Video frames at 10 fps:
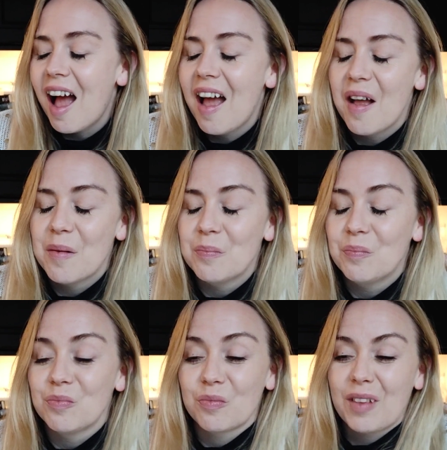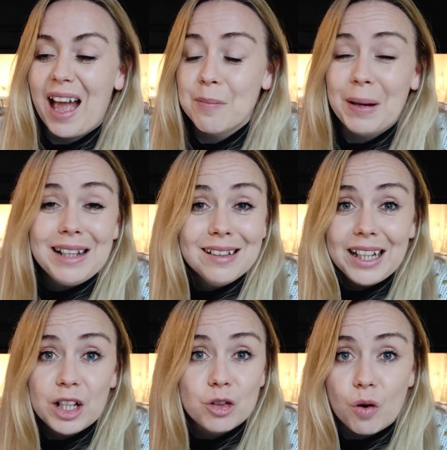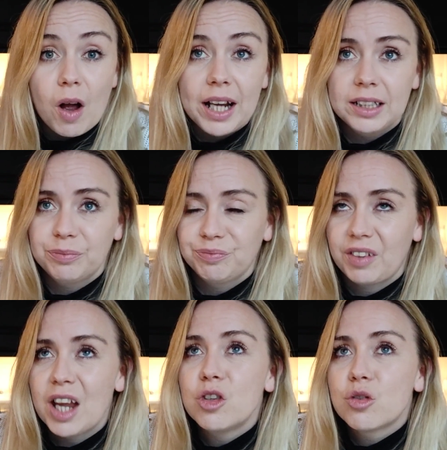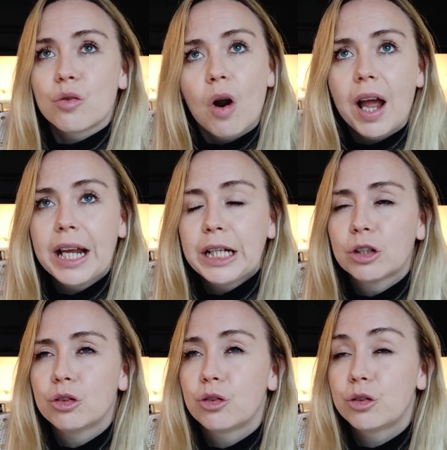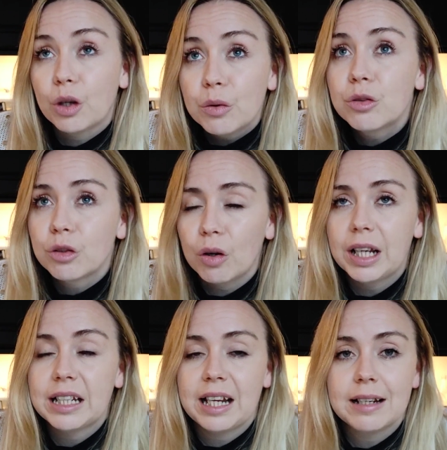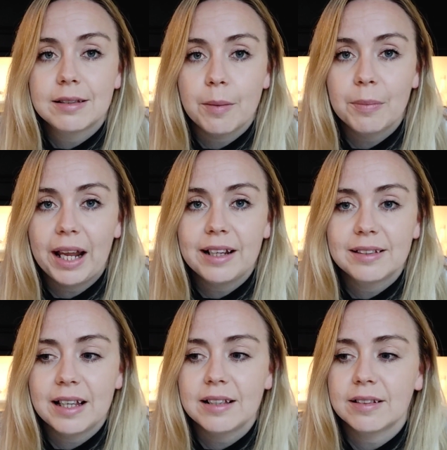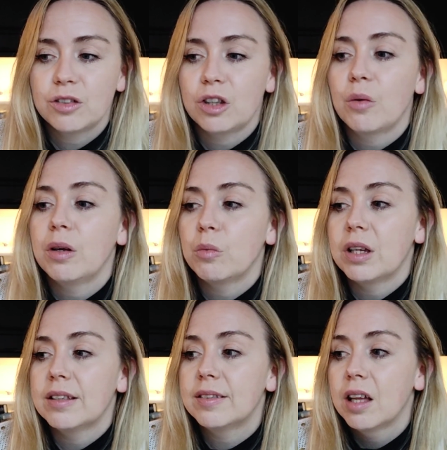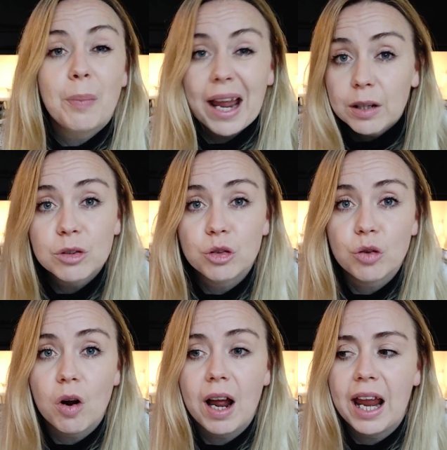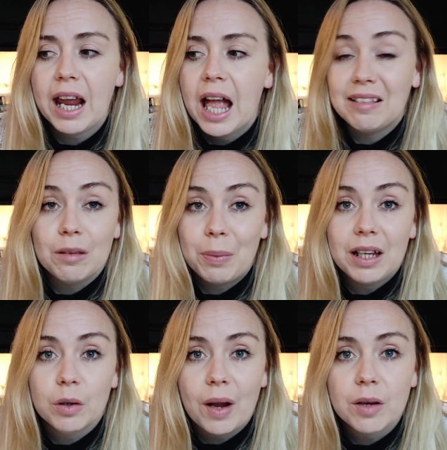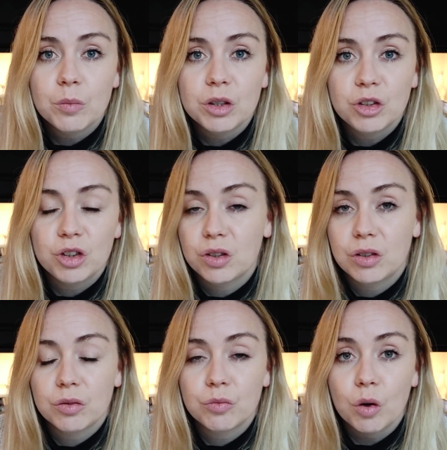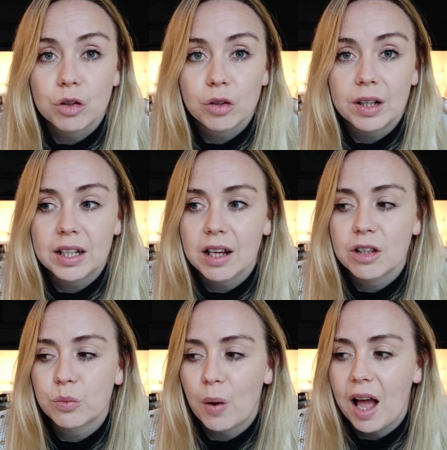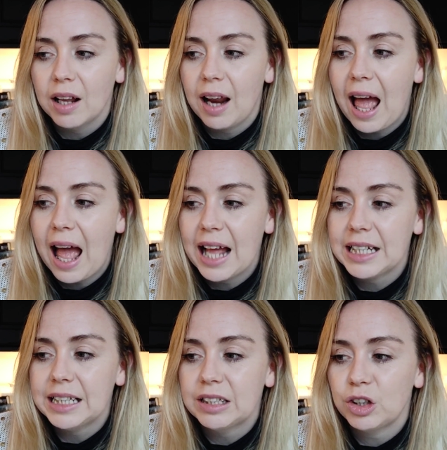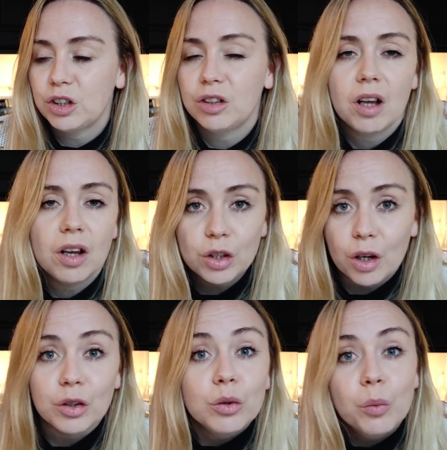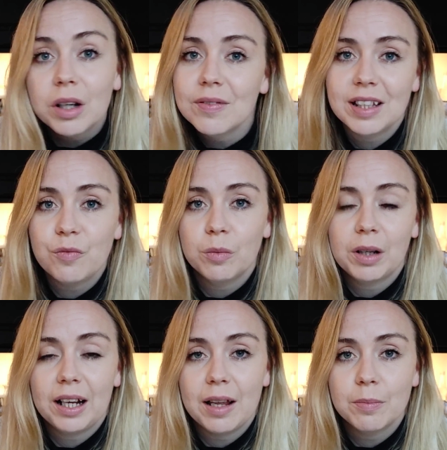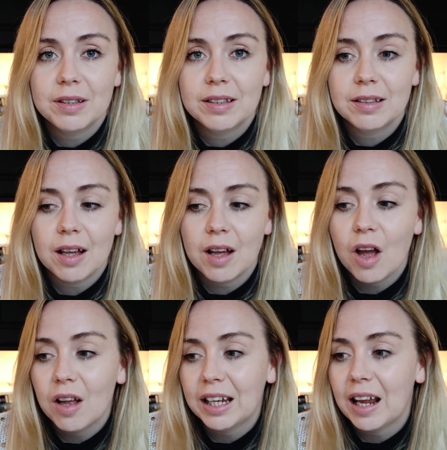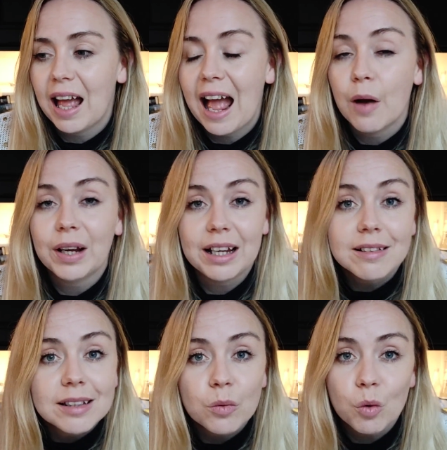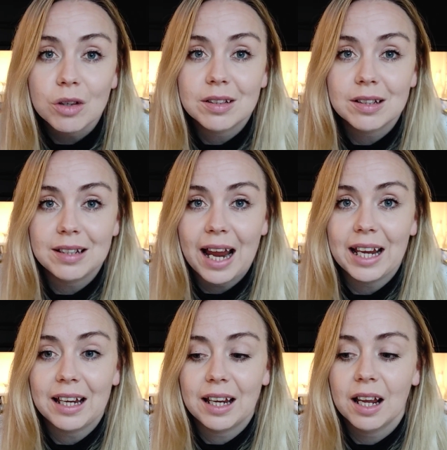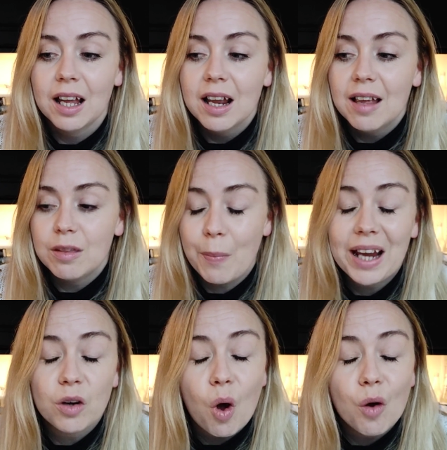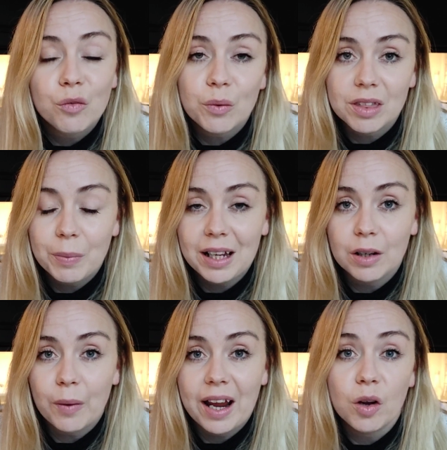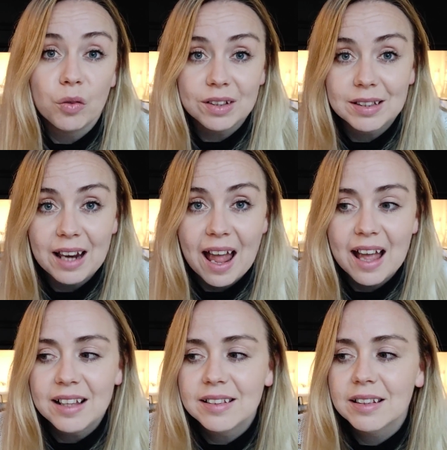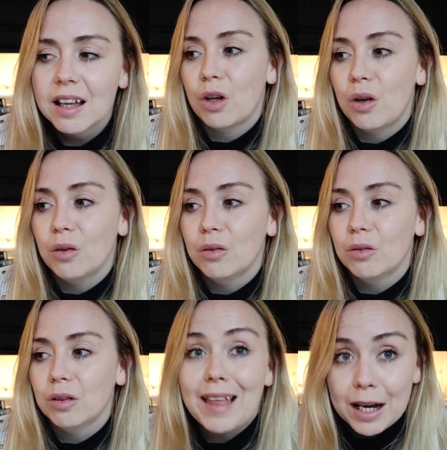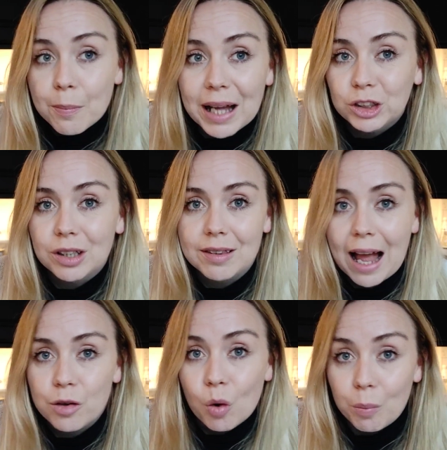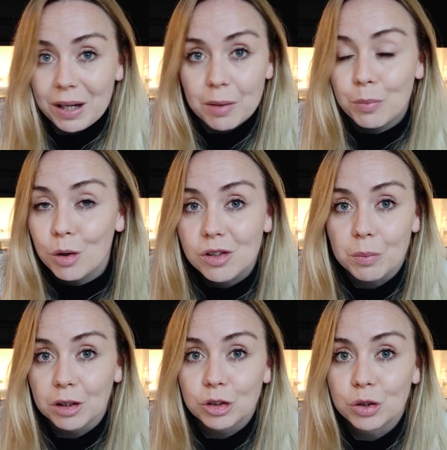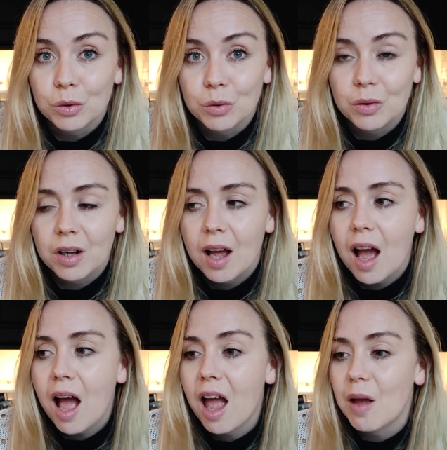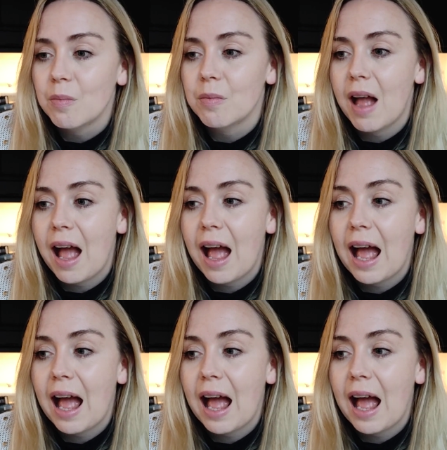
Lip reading: And basically it dried. It dried so solid in some places. So the paint was dry and the peel away was just rock solid as well. And, you will have seen from clips earlier how easy it was to take the paint off with the peel away on the stairs. So then imagine that not being possible at all. And